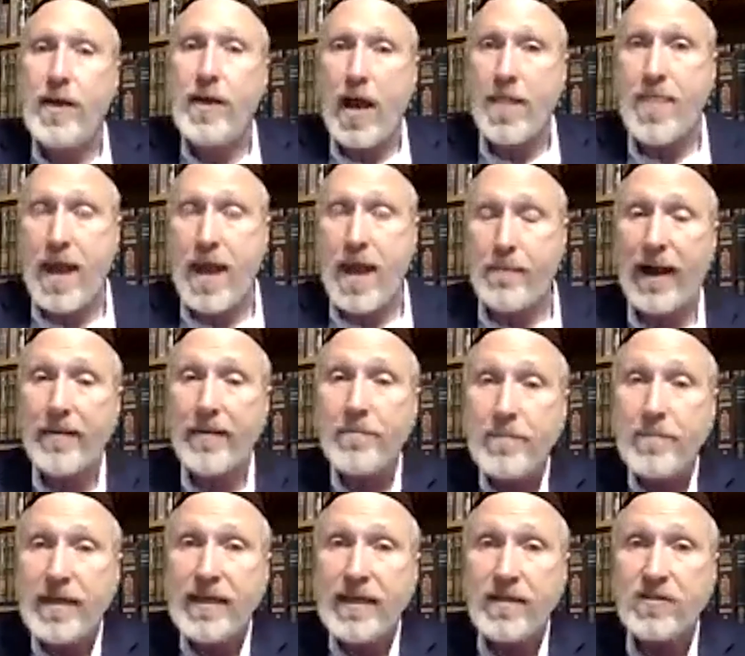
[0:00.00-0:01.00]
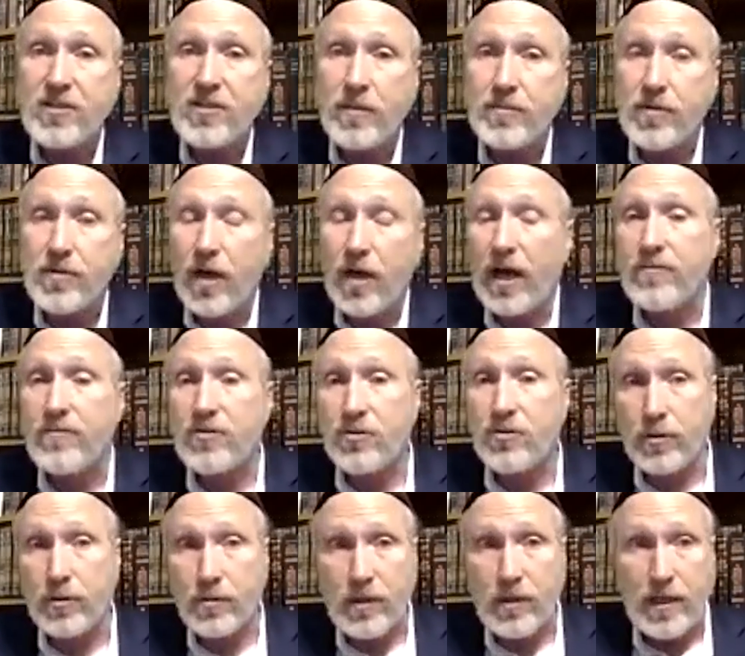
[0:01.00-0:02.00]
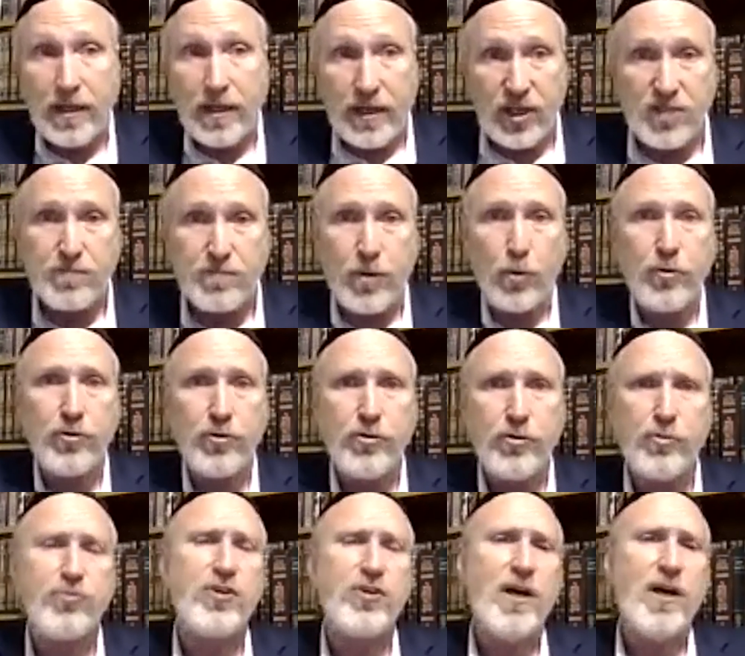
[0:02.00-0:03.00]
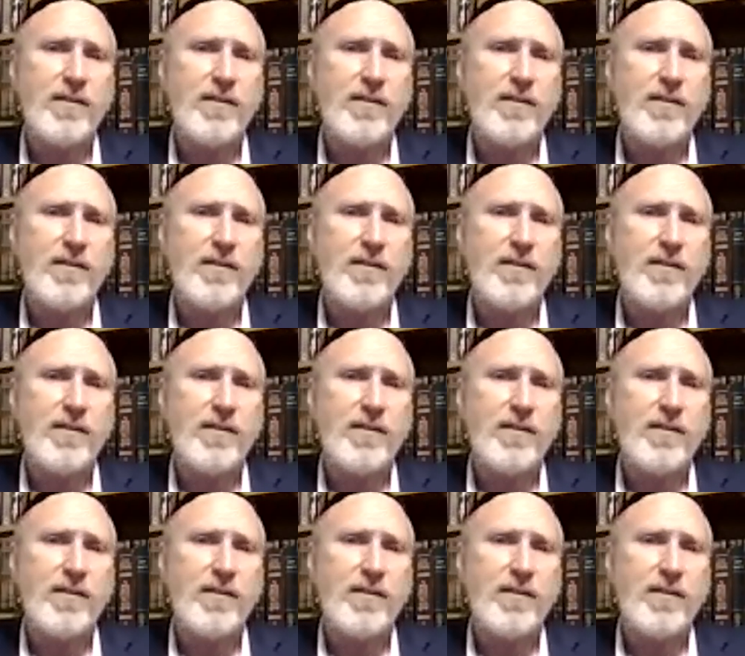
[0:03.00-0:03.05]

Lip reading: And that might mean sometimes doing hisbodedus,